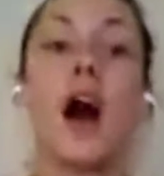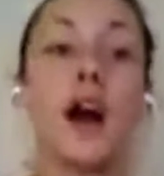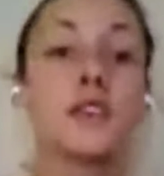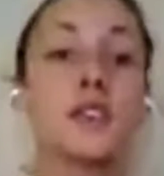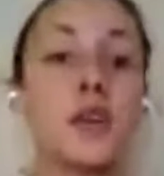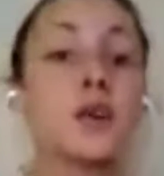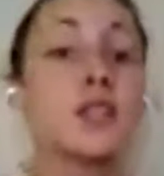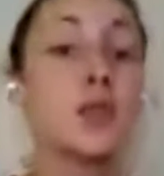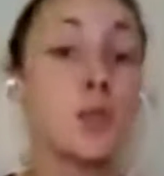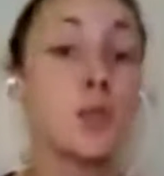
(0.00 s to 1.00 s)
Also,
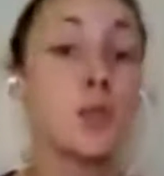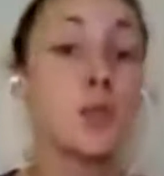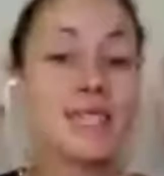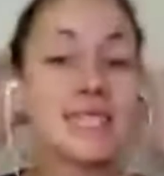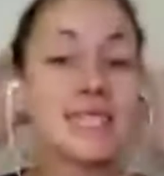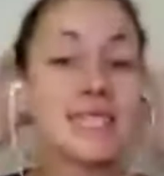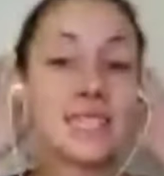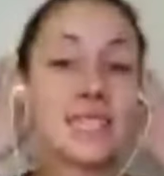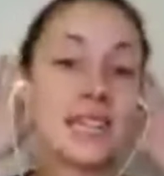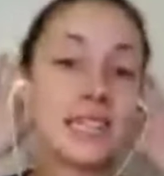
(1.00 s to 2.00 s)
to practice
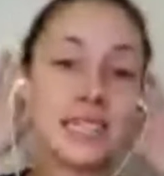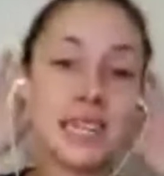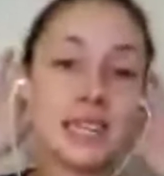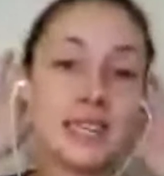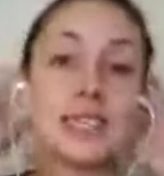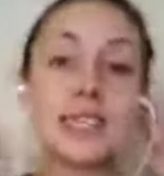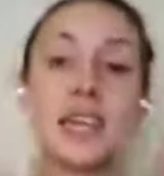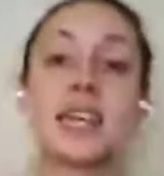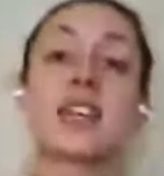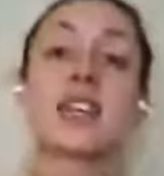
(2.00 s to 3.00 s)
listening skills.
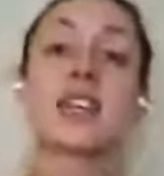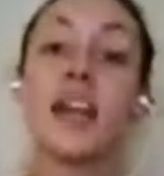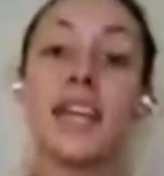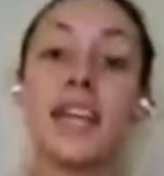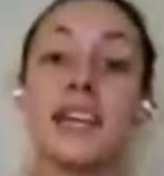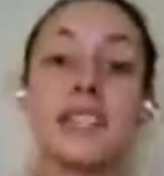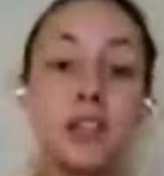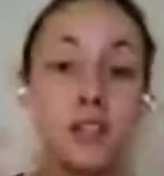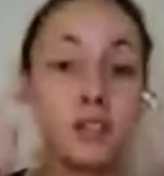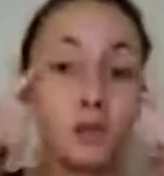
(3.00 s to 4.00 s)
It's a lot
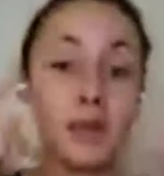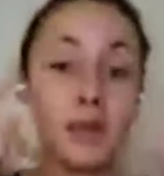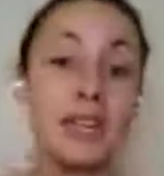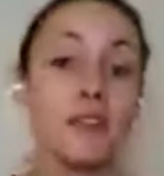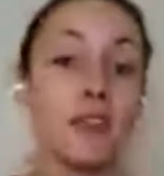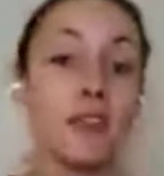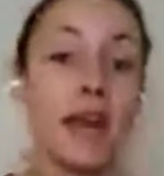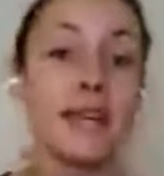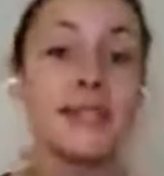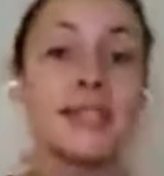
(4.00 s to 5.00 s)
easier to read and
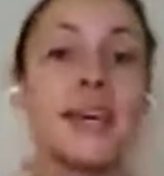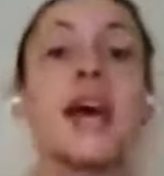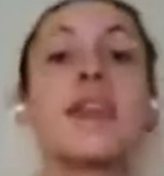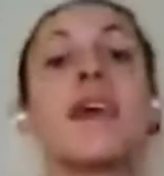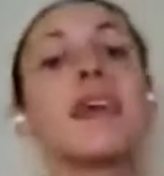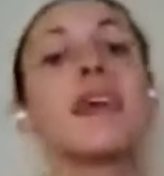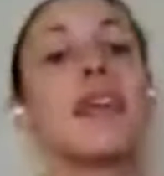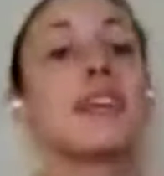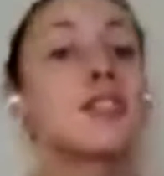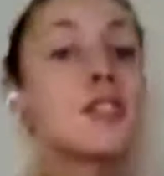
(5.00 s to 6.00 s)
write than it
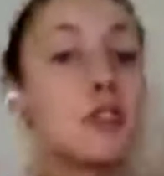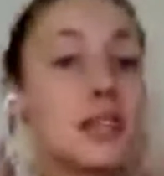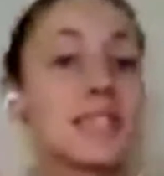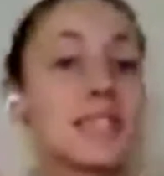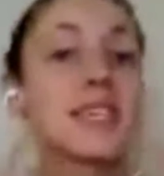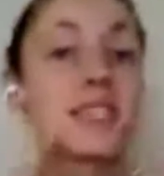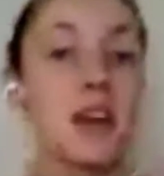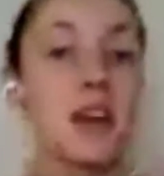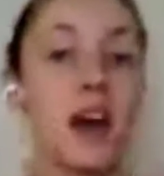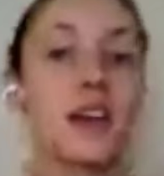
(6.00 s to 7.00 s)
is to listen and
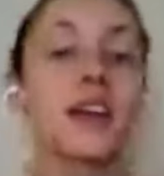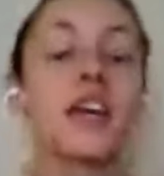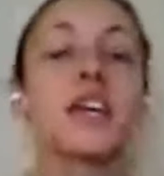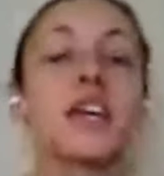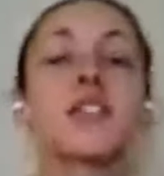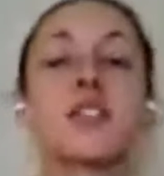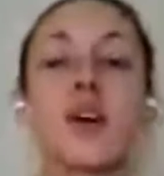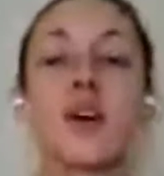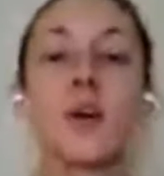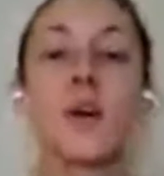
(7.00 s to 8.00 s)
talk.
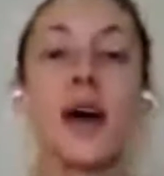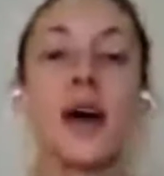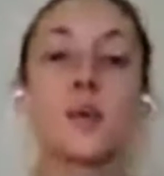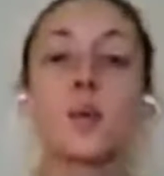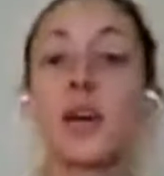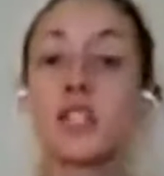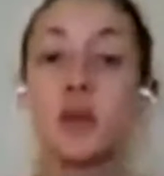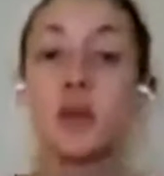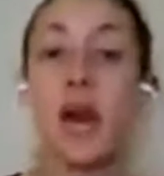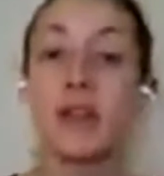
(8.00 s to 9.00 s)
So once
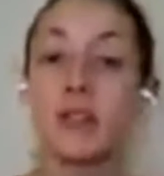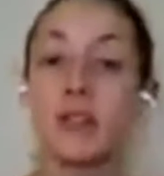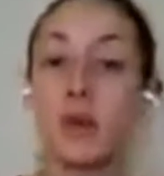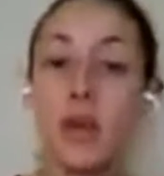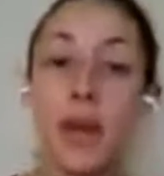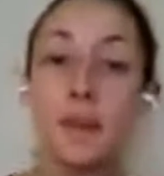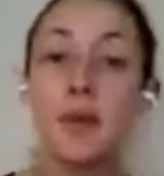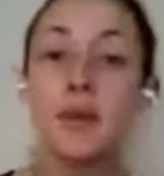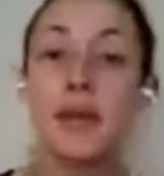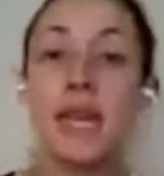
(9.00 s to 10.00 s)
you have a
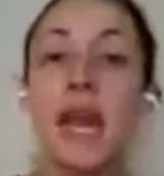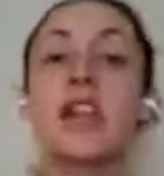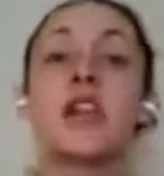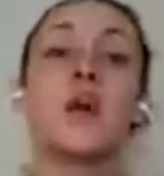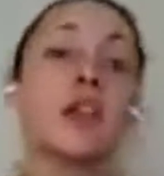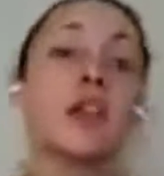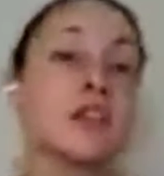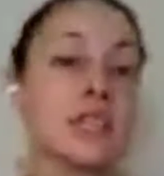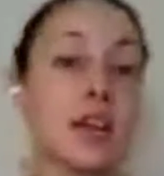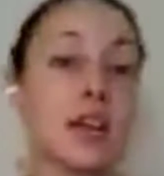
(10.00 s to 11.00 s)
vocabulary and you
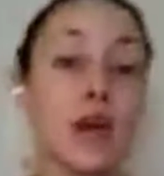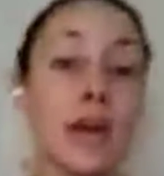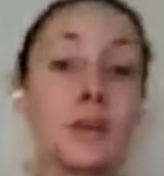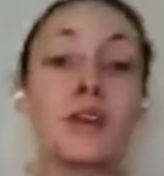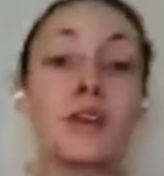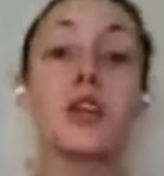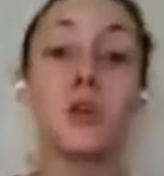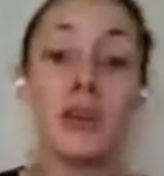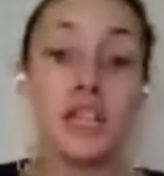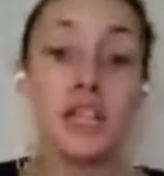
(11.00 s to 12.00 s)
understand grammar,
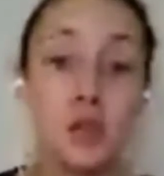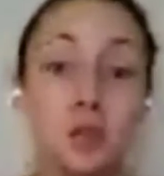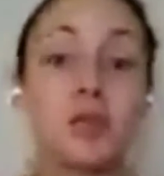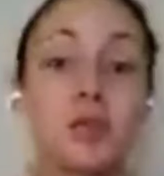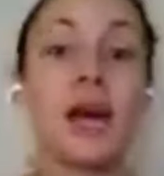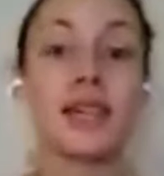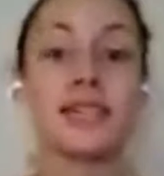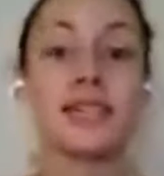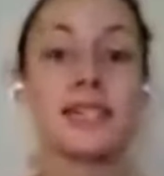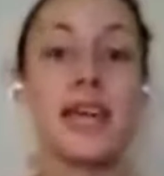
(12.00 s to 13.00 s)
you need to
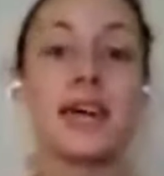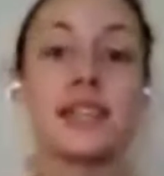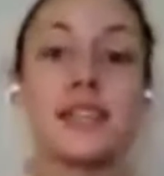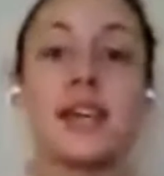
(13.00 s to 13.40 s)
practice that.